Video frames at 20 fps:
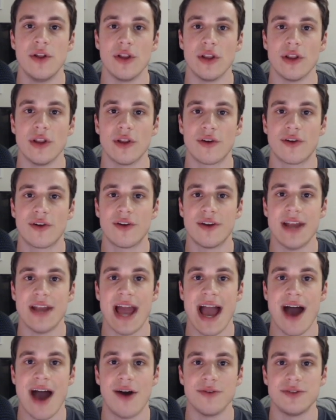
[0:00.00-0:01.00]
learn
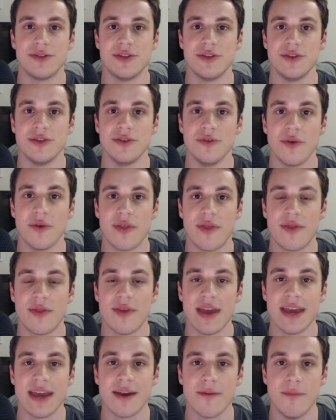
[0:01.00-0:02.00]
how to
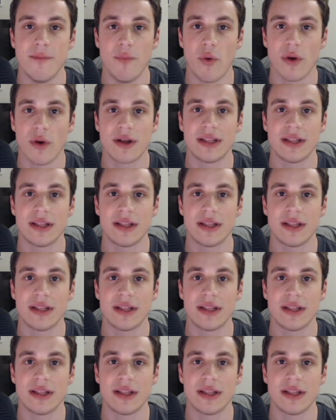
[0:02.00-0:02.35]
think more